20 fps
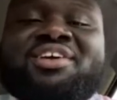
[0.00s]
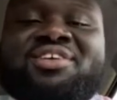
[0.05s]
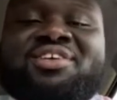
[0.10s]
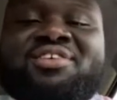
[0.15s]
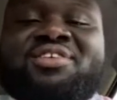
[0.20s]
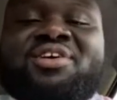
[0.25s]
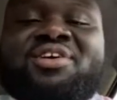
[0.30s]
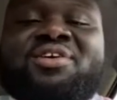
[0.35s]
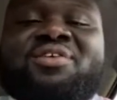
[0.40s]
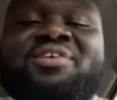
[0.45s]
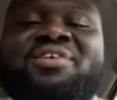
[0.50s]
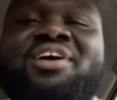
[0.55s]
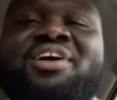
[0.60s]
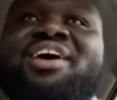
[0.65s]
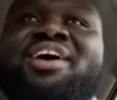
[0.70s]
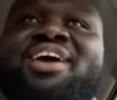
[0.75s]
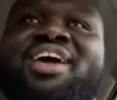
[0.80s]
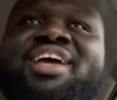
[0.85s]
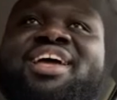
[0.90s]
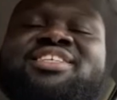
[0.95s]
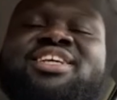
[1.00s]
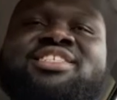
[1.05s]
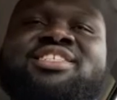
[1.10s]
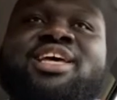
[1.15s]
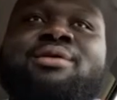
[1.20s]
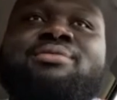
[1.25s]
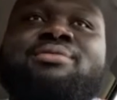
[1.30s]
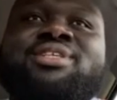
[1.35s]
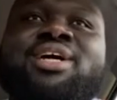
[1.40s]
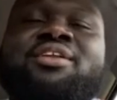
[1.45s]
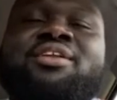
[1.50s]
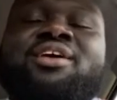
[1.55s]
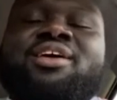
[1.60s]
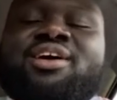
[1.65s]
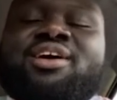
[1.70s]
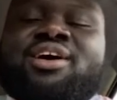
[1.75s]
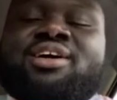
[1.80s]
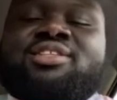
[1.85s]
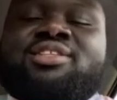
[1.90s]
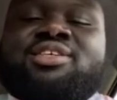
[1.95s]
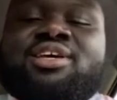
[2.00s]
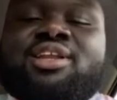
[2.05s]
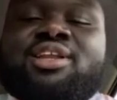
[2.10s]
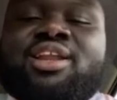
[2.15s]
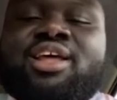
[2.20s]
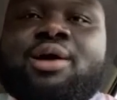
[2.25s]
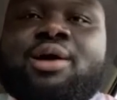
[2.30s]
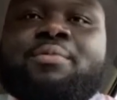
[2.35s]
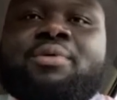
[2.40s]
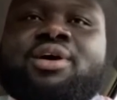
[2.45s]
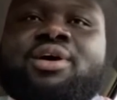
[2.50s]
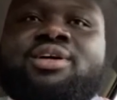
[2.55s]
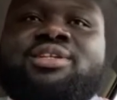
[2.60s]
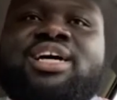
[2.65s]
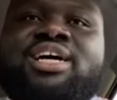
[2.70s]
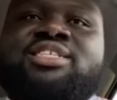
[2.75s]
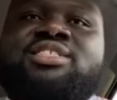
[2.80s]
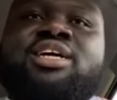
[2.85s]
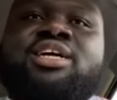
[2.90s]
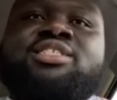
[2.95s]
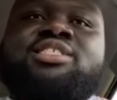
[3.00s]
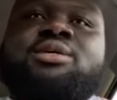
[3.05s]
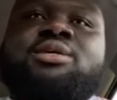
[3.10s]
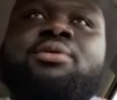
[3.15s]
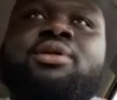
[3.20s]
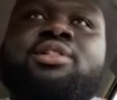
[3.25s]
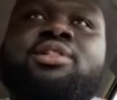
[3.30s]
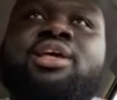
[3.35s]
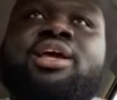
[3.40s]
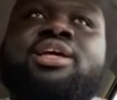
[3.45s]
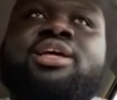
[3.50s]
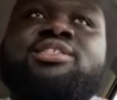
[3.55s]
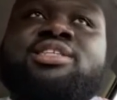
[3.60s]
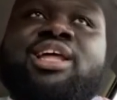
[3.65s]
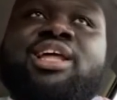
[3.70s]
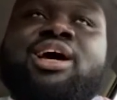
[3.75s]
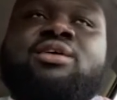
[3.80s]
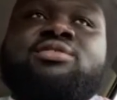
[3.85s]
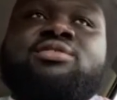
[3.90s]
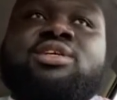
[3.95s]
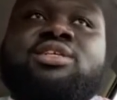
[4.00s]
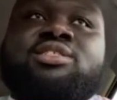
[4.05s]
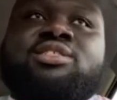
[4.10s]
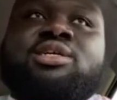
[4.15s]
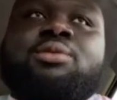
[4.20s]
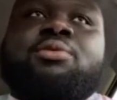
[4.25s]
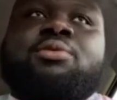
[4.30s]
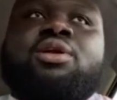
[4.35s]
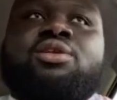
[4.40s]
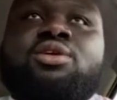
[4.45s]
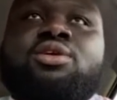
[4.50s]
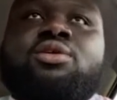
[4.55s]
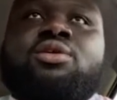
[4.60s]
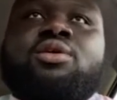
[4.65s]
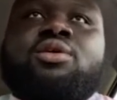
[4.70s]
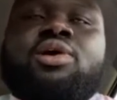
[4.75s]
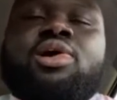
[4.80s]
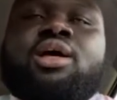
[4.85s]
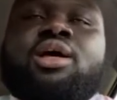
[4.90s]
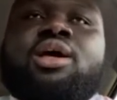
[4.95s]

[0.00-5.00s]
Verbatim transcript: you know, it just helps out the content now because I say some of the things now since I'm an adult